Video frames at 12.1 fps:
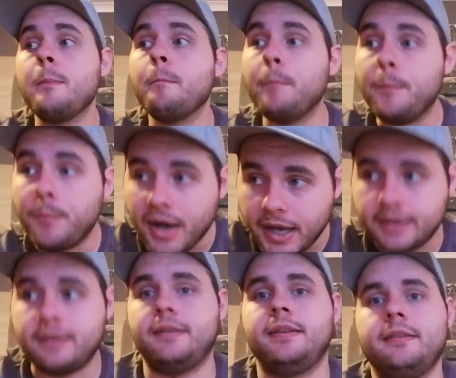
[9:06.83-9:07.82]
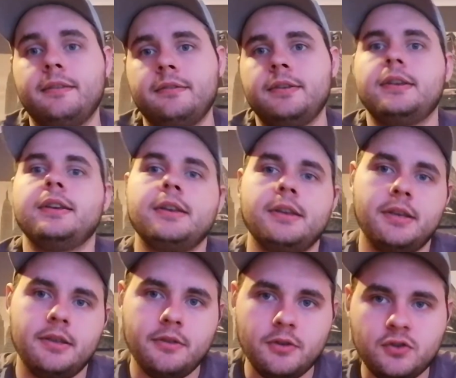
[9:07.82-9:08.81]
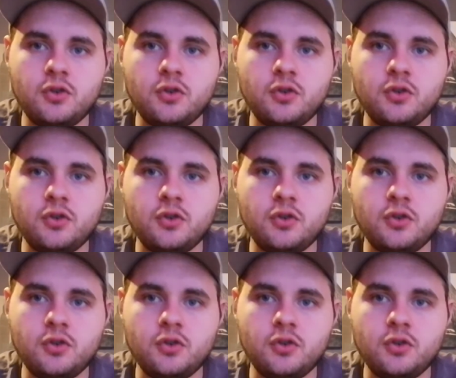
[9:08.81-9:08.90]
But the